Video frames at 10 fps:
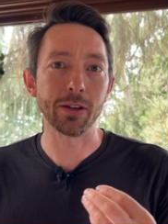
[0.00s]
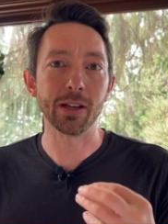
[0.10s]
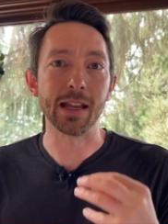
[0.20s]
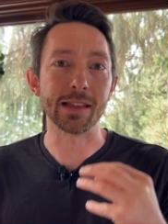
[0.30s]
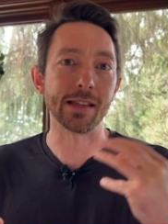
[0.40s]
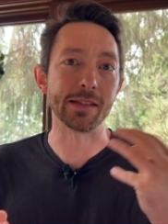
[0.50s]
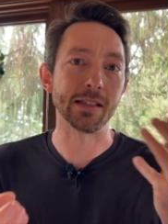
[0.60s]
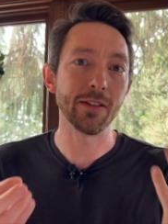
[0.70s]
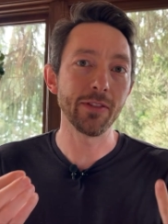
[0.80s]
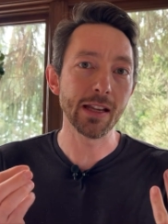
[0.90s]
you to get
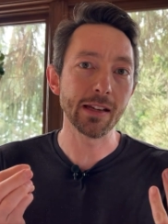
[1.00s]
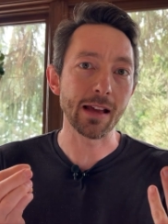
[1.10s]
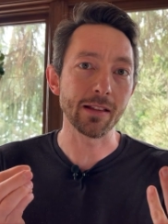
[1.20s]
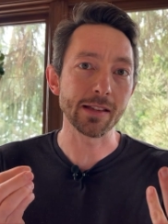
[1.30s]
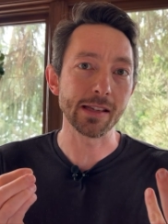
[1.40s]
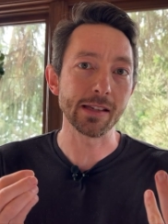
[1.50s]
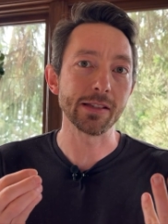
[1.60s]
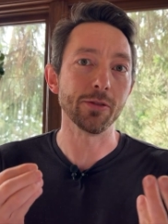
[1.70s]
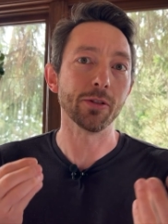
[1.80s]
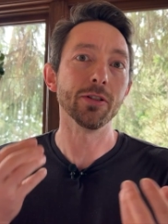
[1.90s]
sensitivity analysis.
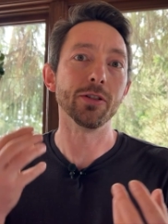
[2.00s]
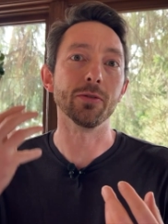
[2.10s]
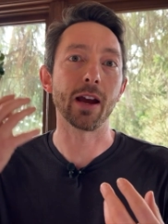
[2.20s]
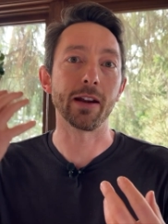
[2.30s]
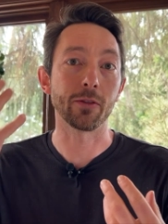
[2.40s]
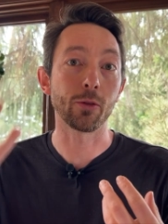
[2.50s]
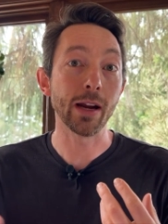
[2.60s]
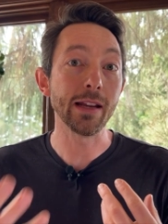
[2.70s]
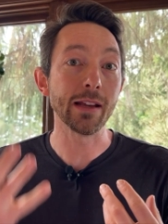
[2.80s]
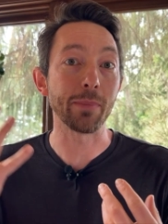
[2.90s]
You can do kind of
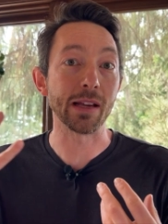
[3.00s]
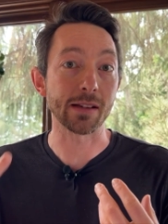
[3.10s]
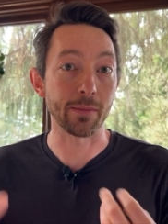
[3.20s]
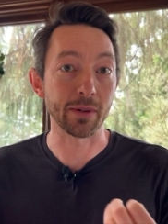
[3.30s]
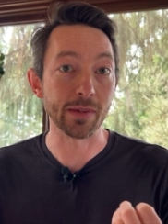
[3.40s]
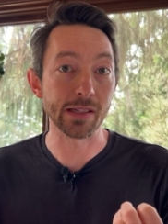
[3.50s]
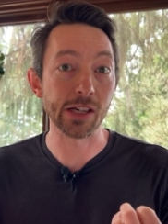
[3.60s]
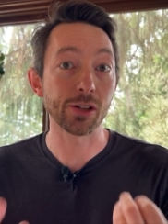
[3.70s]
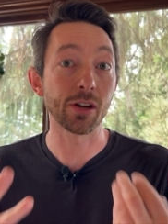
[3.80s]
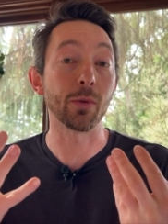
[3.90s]
gradient-based
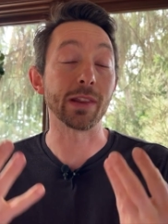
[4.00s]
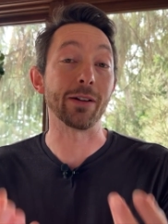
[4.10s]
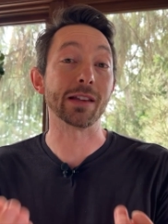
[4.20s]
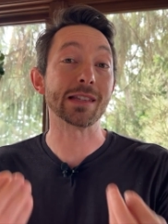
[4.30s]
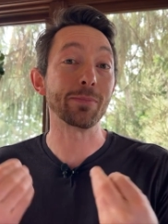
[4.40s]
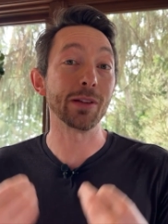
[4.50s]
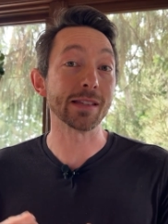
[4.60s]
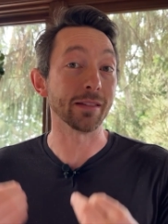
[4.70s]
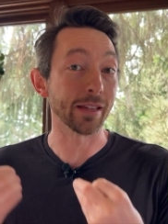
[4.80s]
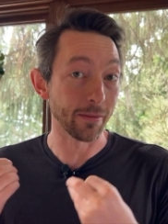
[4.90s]
optimization without
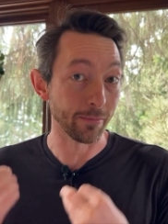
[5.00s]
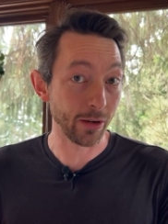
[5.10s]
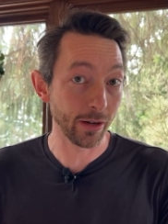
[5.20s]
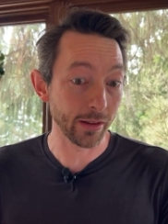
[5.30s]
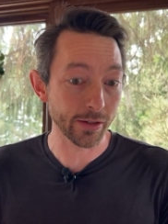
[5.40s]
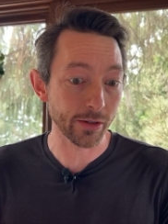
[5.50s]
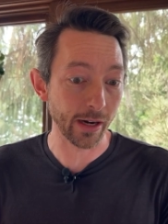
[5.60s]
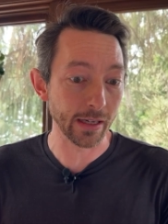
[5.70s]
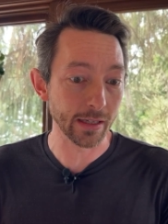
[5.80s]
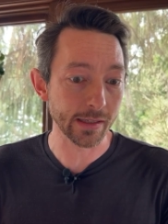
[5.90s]
explicitly computing those
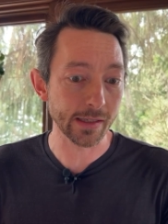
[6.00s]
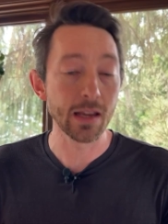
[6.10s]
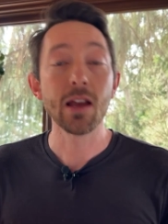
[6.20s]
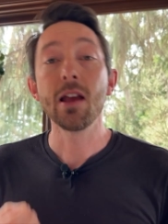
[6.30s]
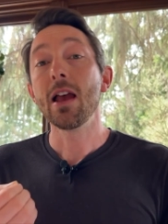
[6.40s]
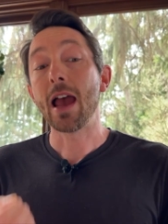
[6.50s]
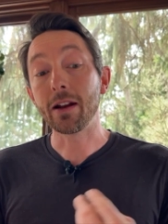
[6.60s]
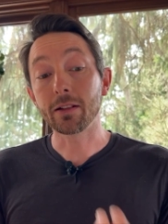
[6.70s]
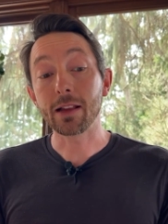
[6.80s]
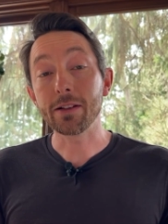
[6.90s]
gradients. And it
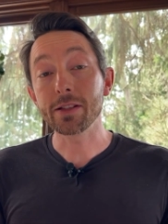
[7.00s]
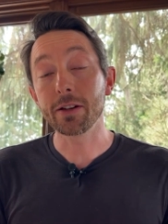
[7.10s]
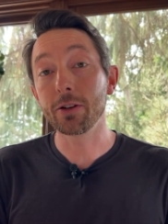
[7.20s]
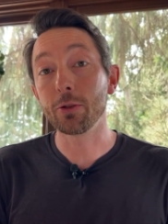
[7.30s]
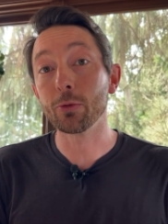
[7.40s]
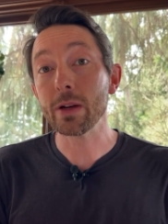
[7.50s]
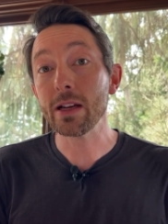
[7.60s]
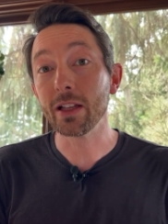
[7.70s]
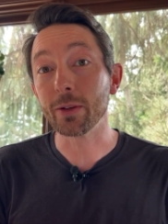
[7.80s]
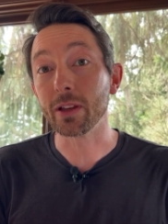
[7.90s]
allows you to do
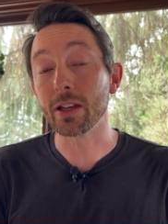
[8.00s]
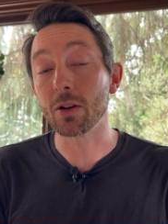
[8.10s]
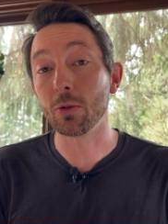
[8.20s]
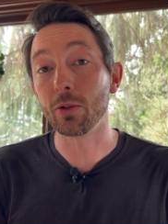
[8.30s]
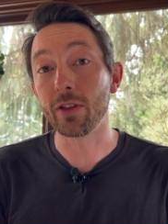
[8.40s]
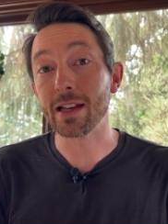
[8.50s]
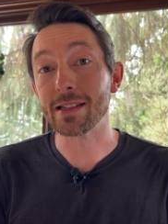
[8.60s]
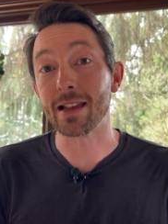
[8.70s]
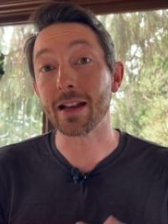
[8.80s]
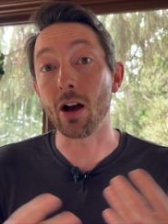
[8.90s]
really, really cool things
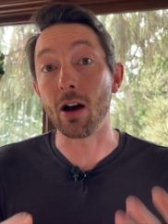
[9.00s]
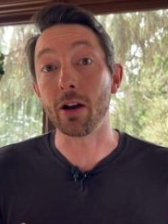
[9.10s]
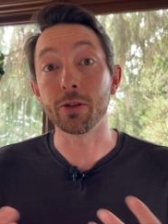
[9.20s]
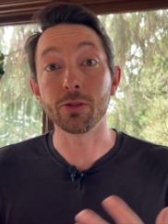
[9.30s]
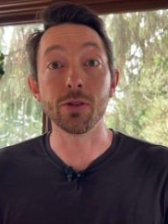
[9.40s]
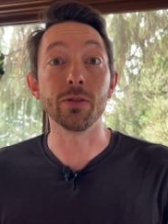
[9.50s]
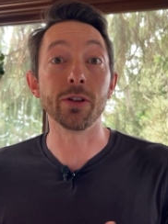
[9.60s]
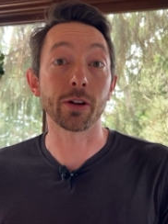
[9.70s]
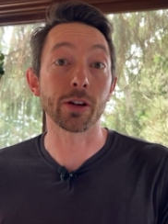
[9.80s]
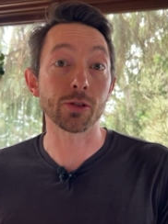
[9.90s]
like auto-tune
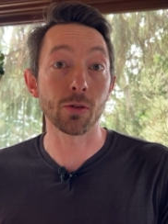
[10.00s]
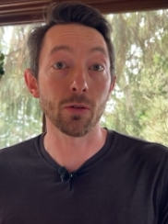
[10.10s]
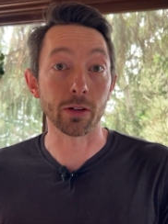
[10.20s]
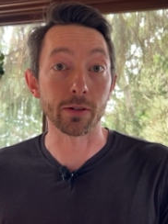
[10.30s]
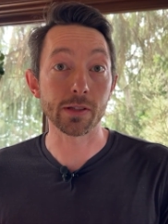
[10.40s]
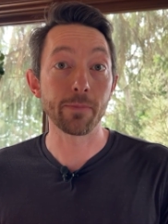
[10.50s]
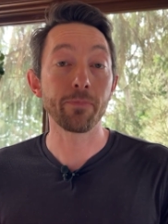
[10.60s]
your controllers.